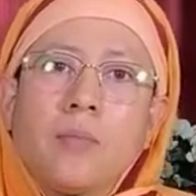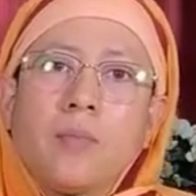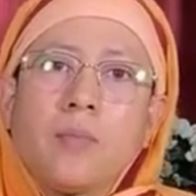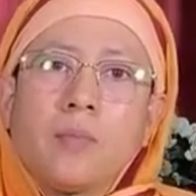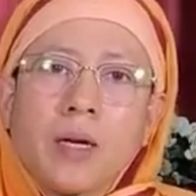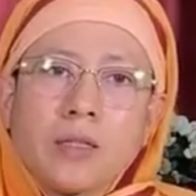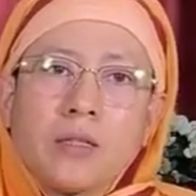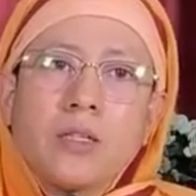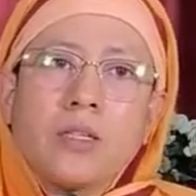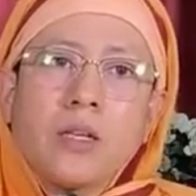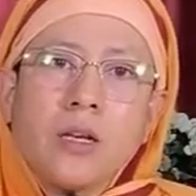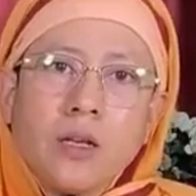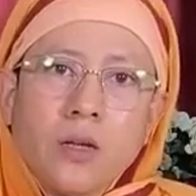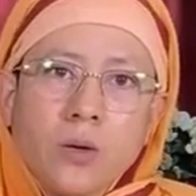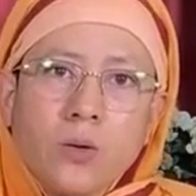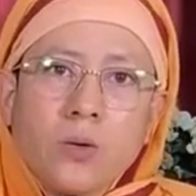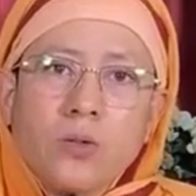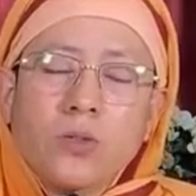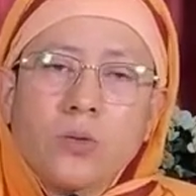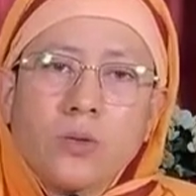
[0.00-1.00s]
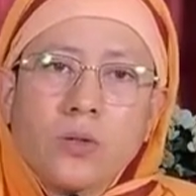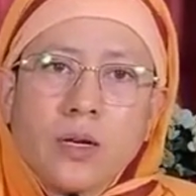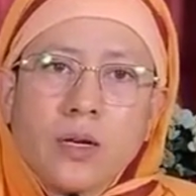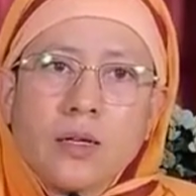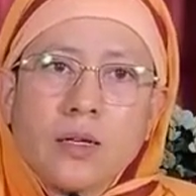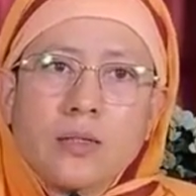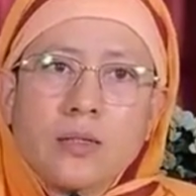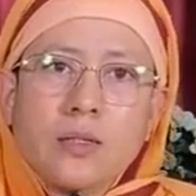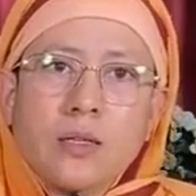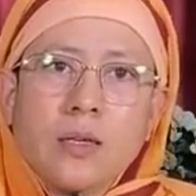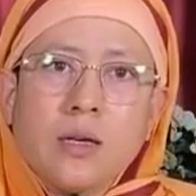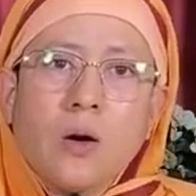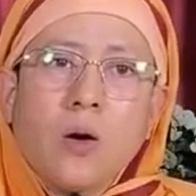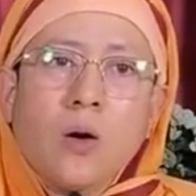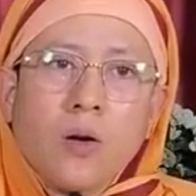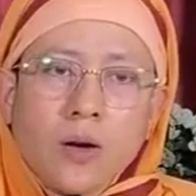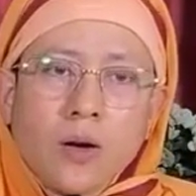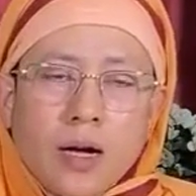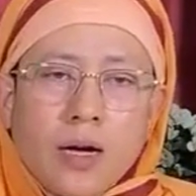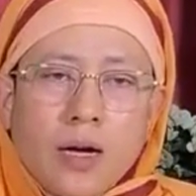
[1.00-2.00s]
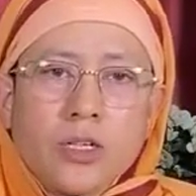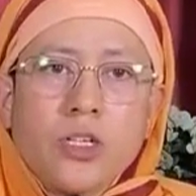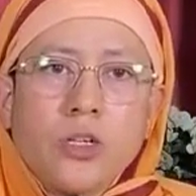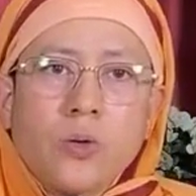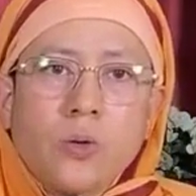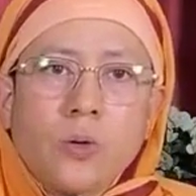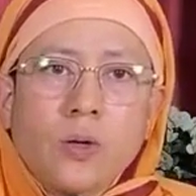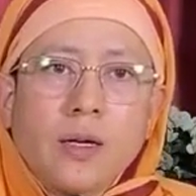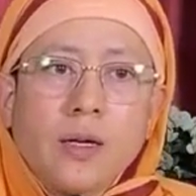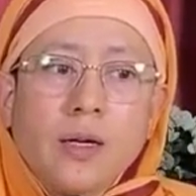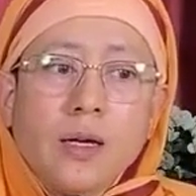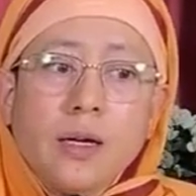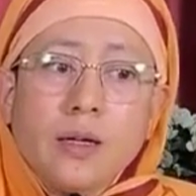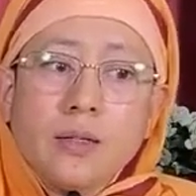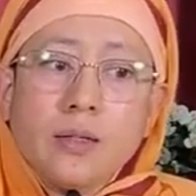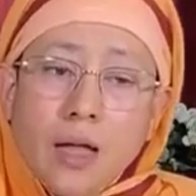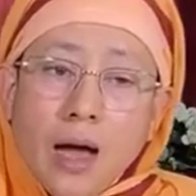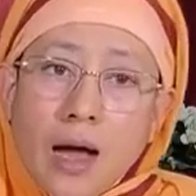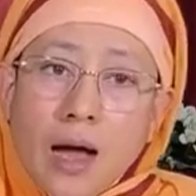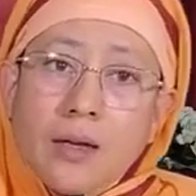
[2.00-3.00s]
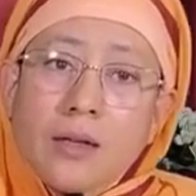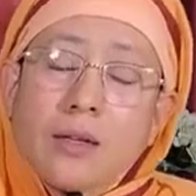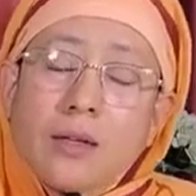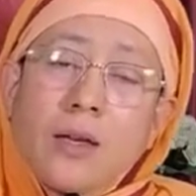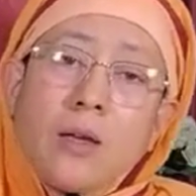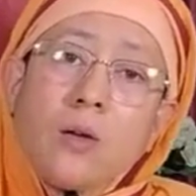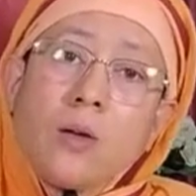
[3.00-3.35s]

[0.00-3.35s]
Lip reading: Patanjali Yoga Sutras or Raja Yoga, that